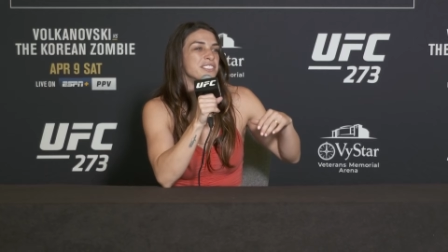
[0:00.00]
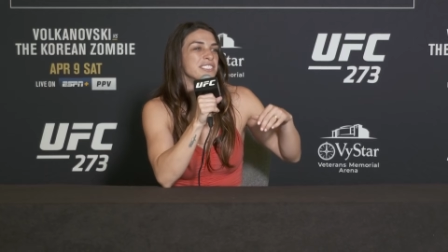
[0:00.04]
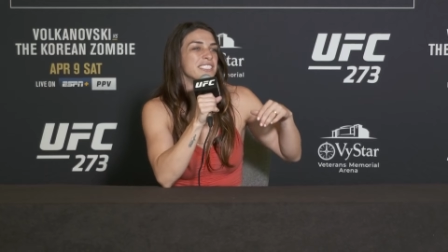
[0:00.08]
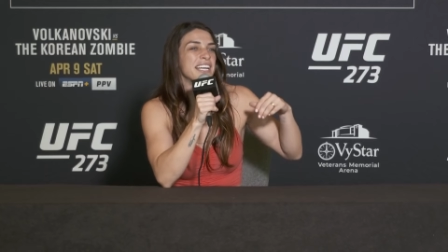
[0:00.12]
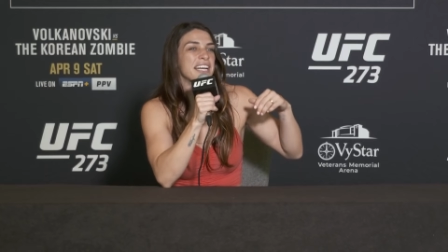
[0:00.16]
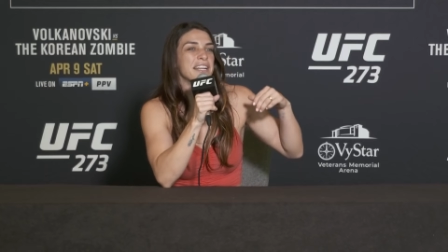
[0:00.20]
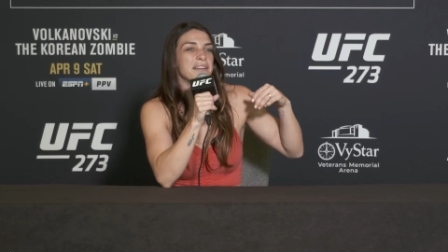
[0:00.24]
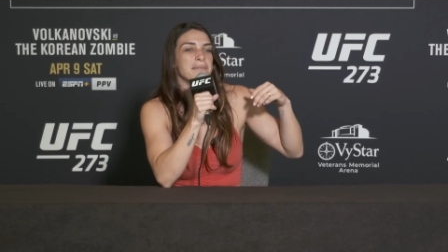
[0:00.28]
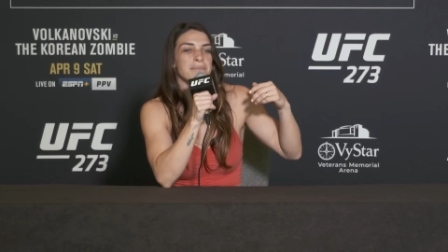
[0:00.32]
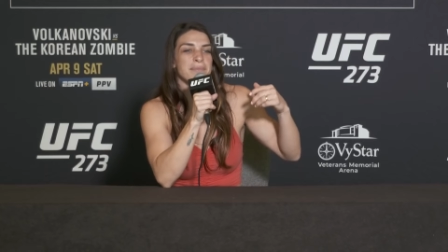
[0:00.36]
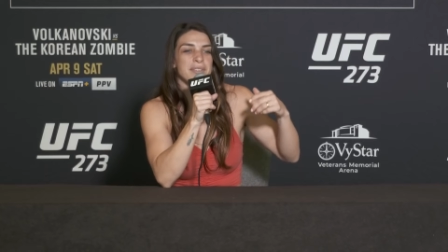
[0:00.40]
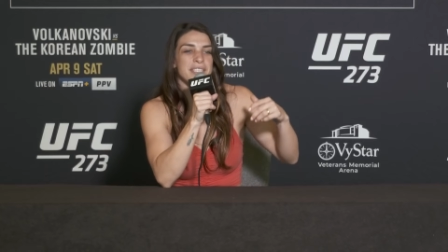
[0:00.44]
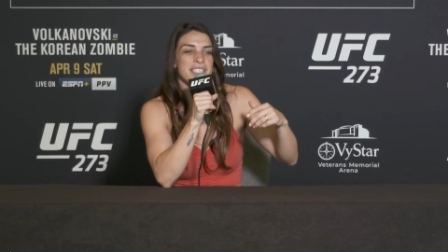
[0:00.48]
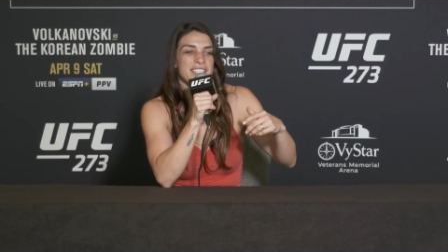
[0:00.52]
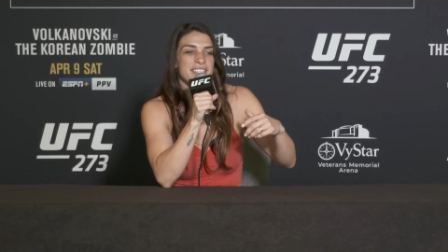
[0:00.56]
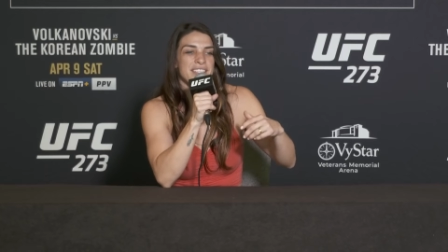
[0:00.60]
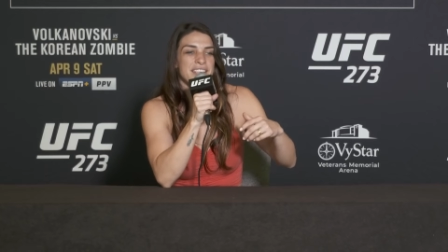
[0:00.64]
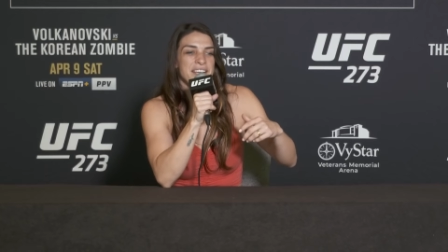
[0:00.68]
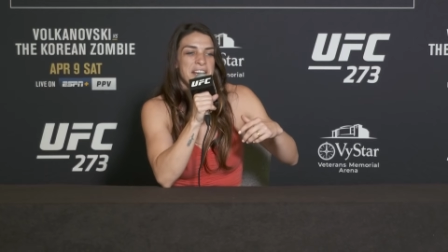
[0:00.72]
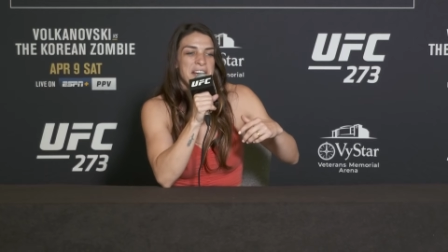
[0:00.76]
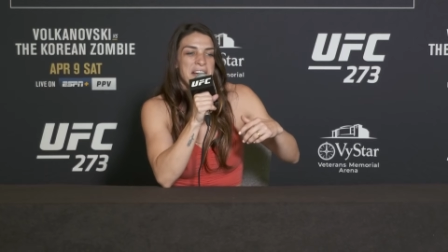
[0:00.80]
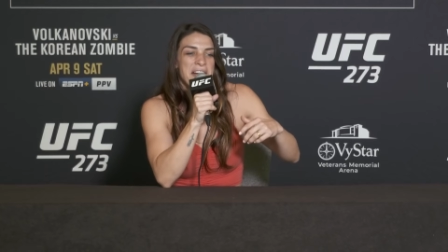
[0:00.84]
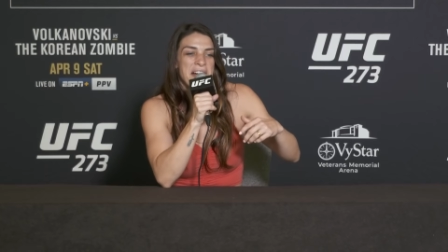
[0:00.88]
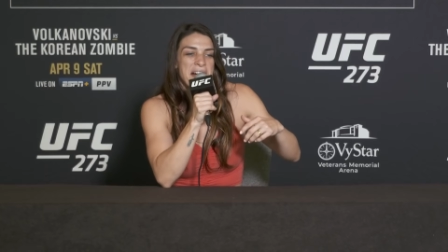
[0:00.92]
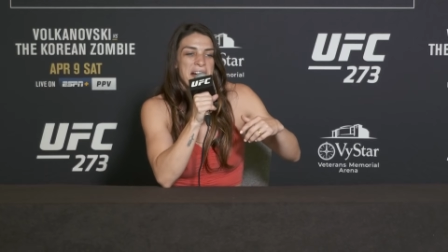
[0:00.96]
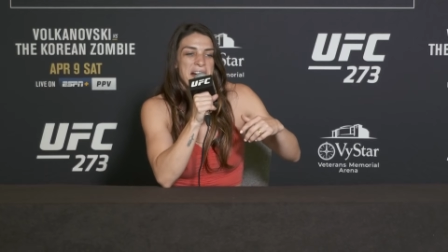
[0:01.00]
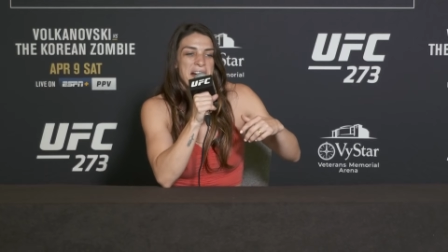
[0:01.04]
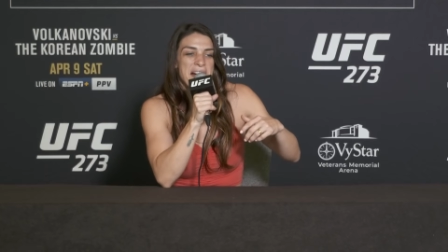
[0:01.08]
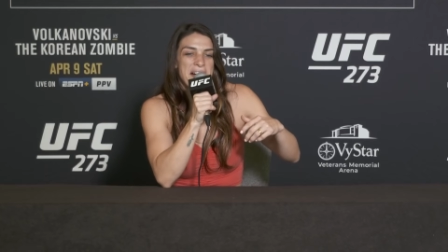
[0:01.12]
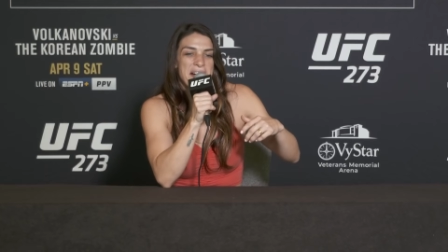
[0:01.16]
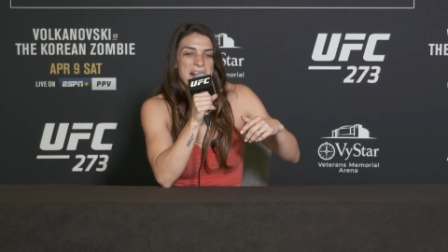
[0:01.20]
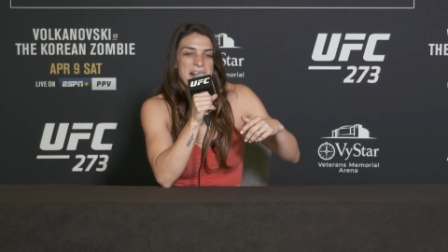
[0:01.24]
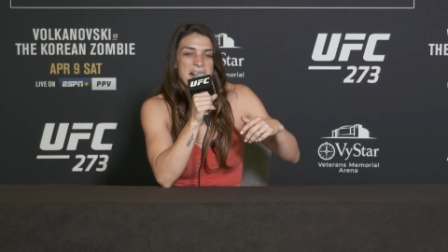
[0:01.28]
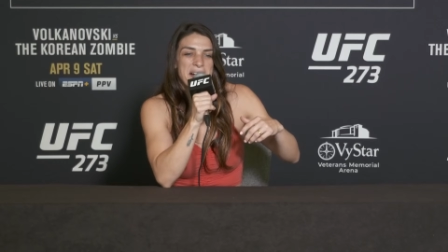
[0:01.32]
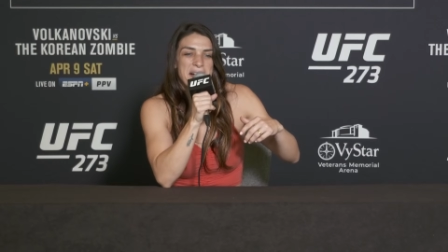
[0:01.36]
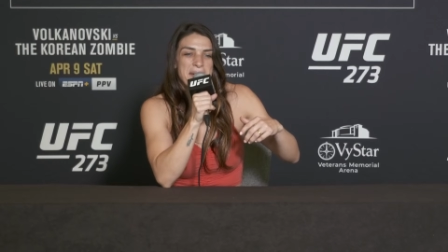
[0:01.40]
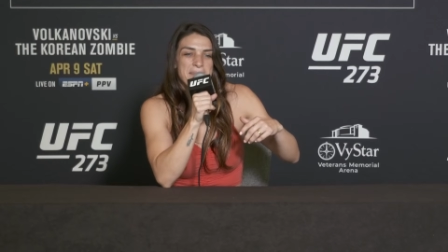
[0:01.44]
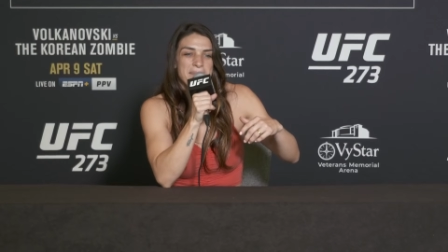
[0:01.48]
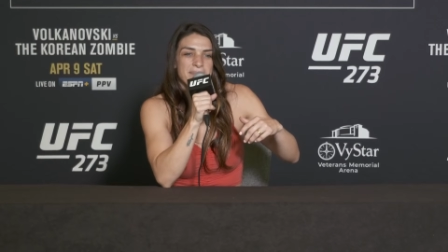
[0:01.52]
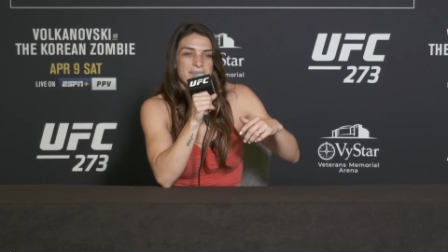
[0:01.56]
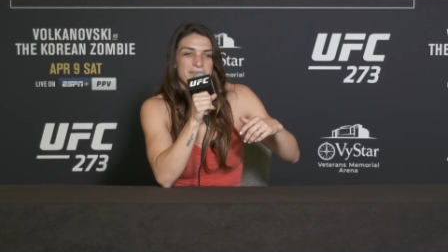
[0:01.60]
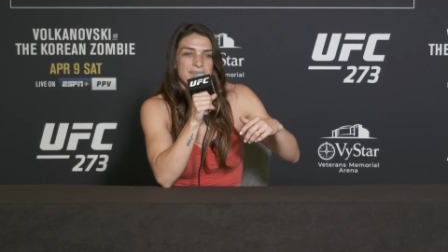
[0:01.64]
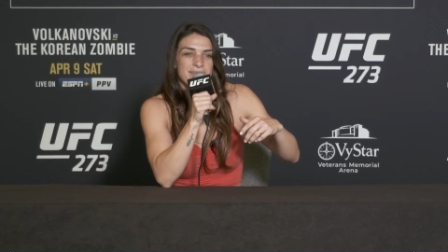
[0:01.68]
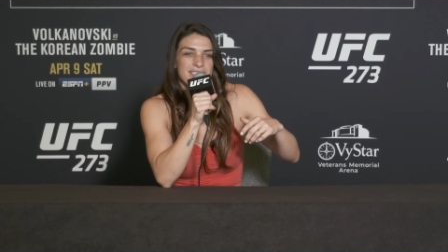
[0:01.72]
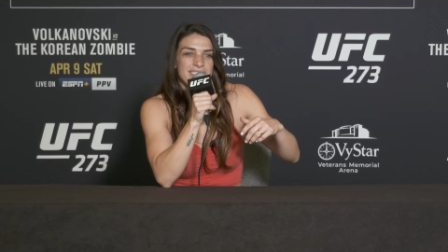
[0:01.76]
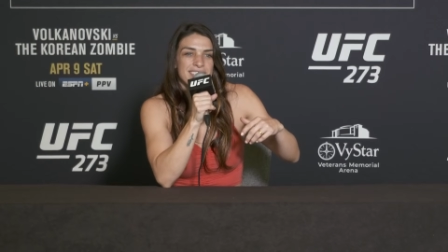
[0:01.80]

to get me, um,